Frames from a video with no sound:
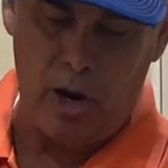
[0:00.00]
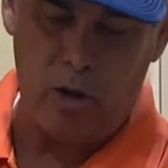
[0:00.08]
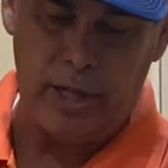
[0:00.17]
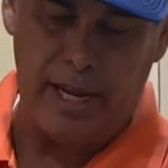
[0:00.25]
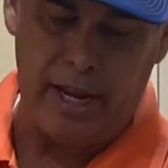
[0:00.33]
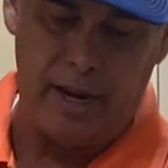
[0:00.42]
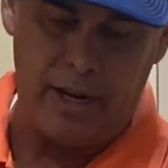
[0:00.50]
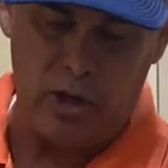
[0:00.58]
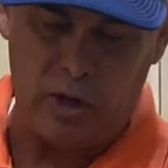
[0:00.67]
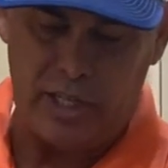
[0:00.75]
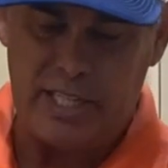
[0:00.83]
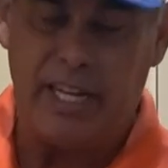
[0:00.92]
only you
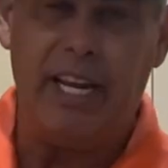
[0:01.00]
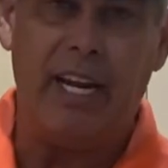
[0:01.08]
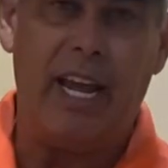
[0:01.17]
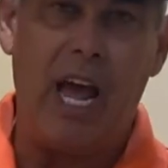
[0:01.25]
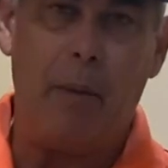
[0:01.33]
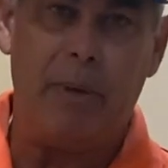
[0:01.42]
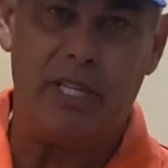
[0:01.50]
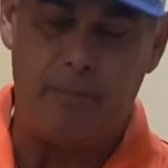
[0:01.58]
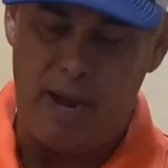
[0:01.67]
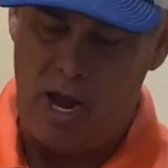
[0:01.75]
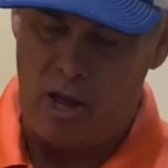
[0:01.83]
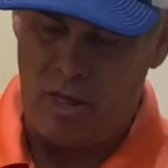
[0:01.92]
can see it gap his
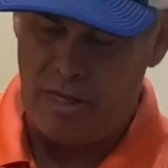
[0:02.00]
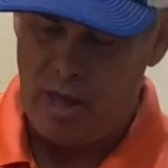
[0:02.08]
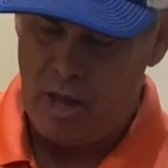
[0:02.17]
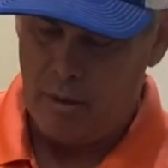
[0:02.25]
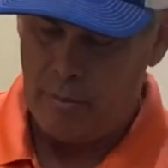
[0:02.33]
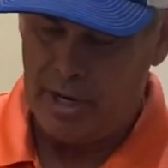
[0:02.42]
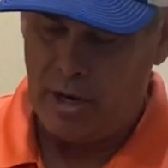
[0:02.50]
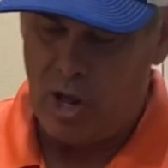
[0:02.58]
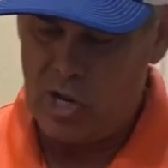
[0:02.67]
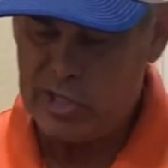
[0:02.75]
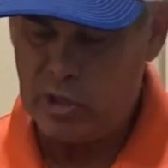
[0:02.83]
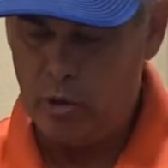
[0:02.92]
mouth, but it
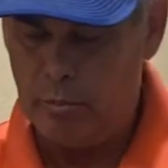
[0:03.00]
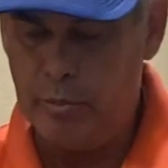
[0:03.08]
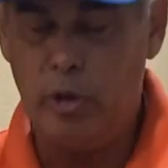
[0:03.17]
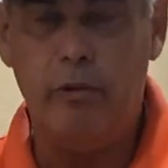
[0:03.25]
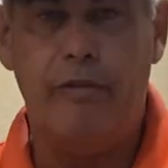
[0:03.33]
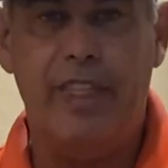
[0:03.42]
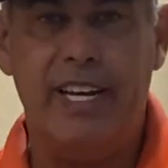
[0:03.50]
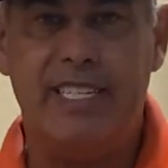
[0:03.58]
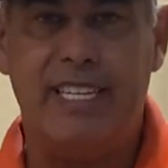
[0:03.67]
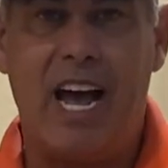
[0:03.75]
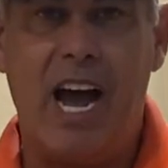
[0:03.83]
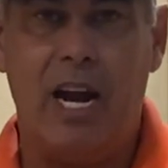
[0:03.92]
also moved this
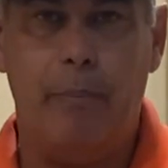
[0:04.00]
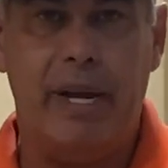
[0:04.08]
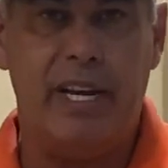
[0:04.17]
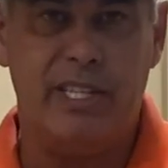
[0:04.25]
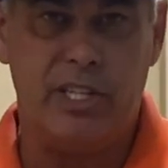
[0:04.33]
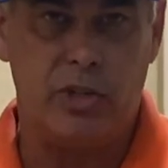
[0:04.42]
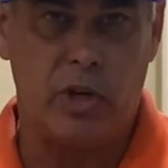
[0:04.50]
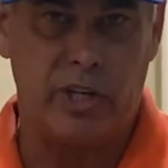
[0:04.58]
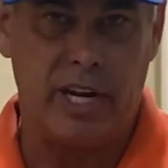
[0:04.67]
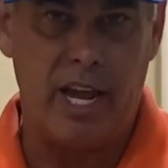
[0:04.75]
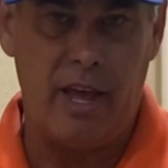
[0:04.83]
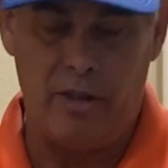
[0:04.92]
side because it's hooked
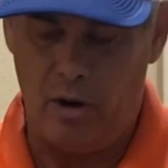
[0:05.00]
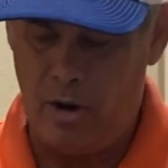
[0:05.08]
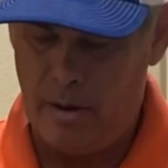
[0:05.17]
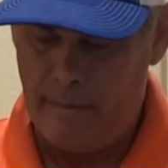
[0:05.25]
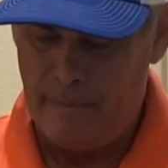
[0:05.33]
together.